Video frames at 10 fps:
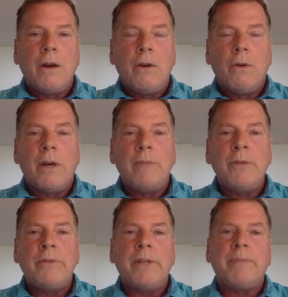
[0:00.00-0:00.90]
Well, I
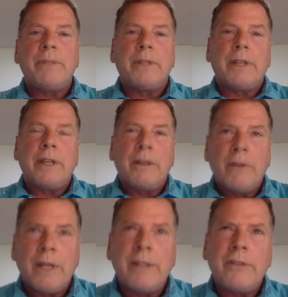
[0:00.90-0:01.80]
moved up to the King
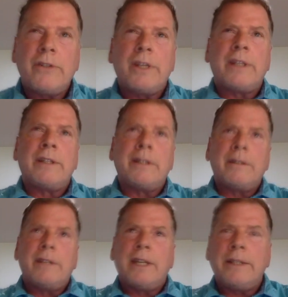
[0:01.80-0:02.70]
Range
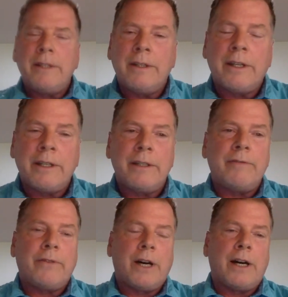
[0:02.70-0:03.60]
in
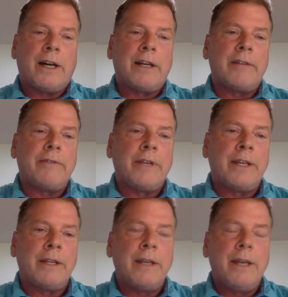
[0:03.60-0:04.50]
1995,
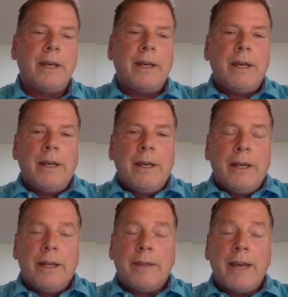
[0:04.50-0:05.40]
and
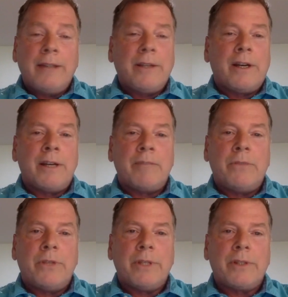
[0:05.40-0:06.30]
at that time,
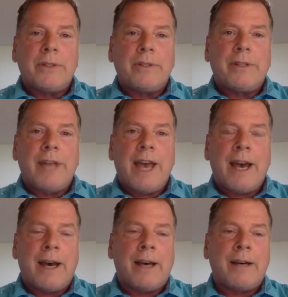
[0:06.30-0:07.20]
just to
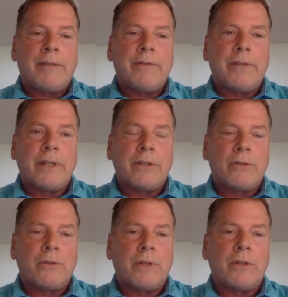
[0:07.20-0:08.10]
have a
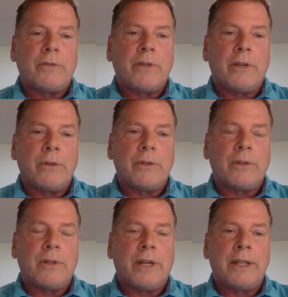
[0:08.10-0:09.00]
stretch of
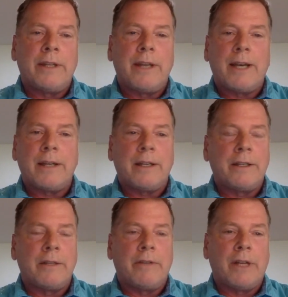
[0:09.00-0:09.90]
coastline that
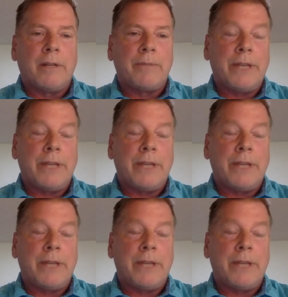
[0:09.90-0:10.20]
undeveloped